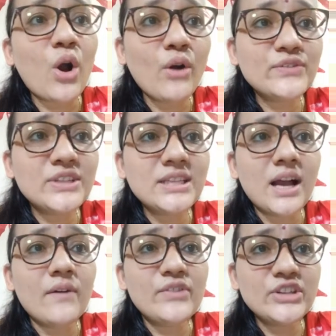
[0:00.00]
of the
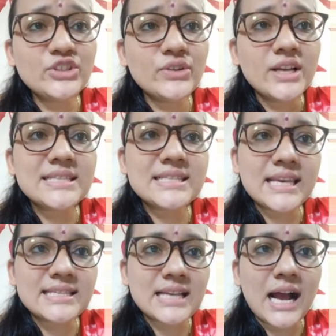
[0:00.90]
of which
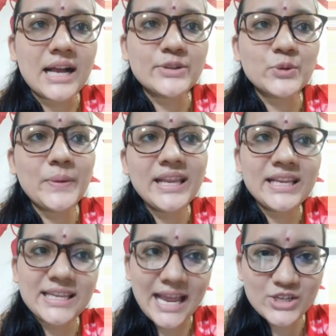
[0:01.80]
6 are to be
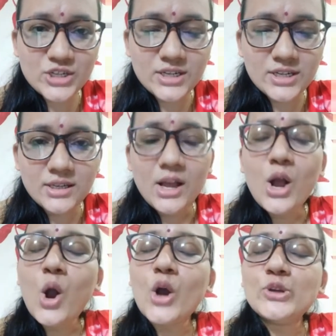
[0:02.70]
national.
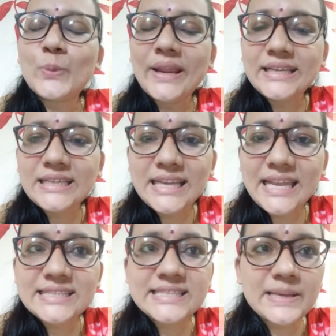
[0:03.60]
On
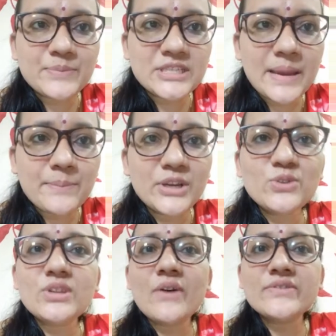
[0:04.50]
28 September
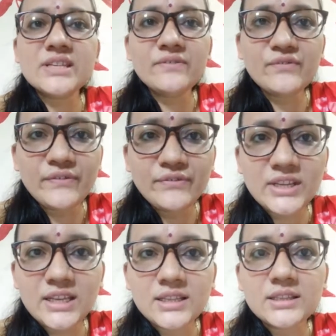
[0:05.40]

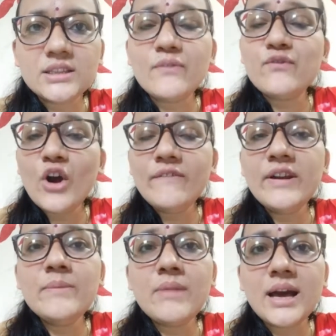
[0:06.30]
2015, the
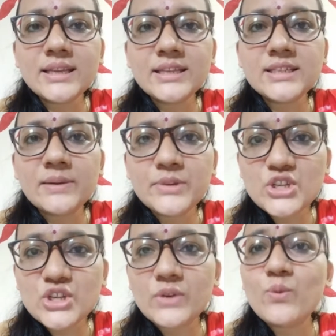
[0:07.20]
Forward Market
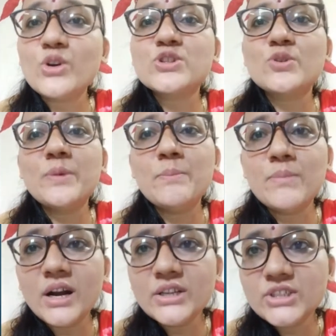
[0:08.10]
Commission was to be
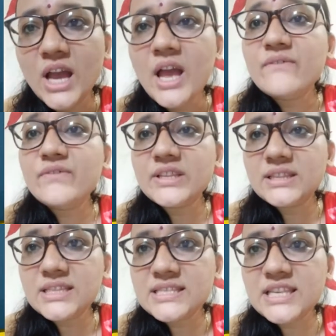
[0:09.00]
merged with
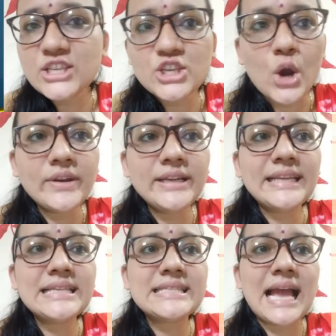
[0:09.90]
the
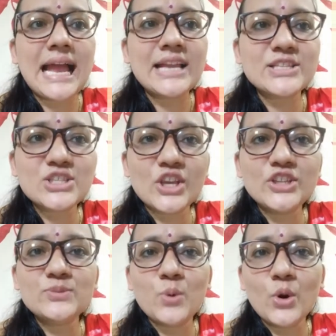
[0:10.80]
Securities
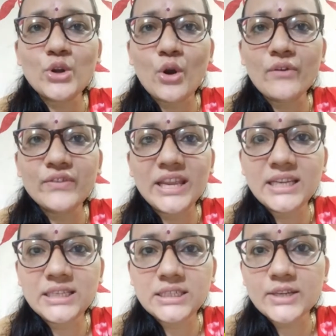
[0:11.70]
Exchange Board of
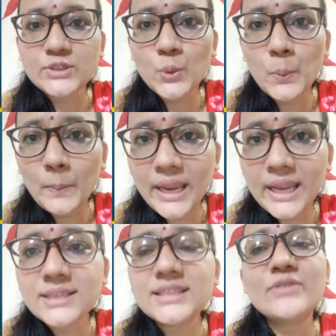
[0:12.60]
India to
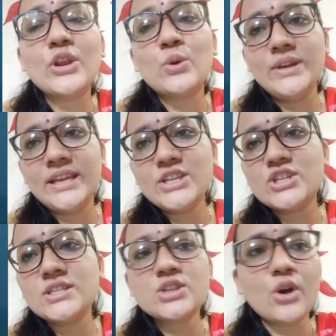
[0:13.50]
make the
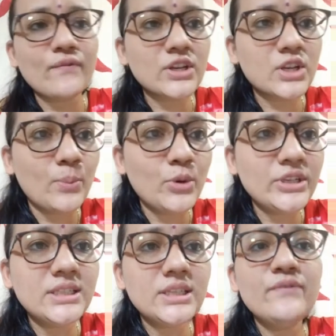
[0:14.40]
regulations of the
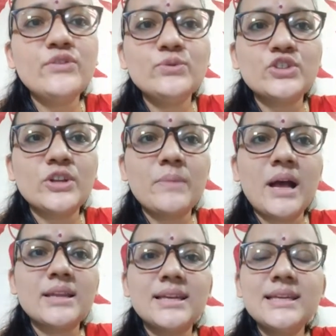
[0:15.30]
commodity future
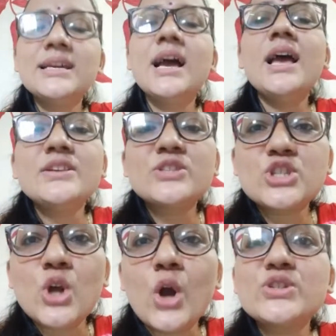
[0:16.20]
market
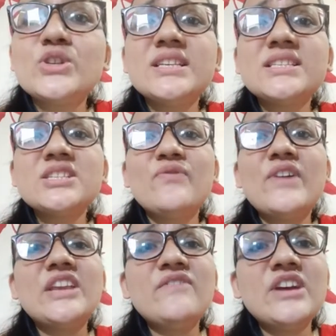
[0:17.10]
strong. So this is
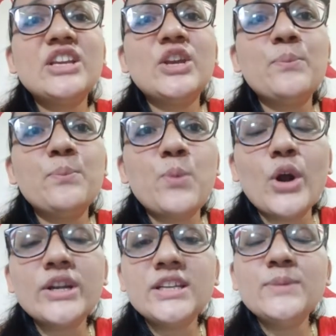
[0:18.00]
very, very
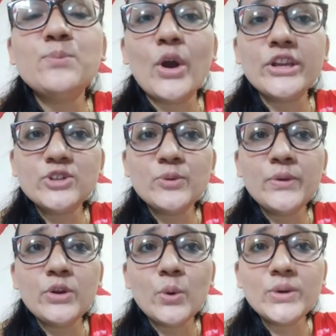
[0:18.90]
important point to
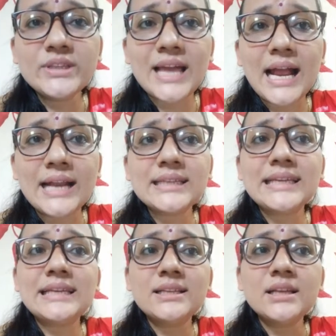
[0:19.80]
be noted, that
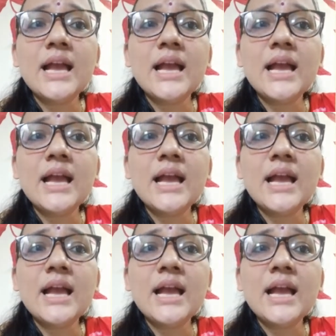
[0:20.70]
in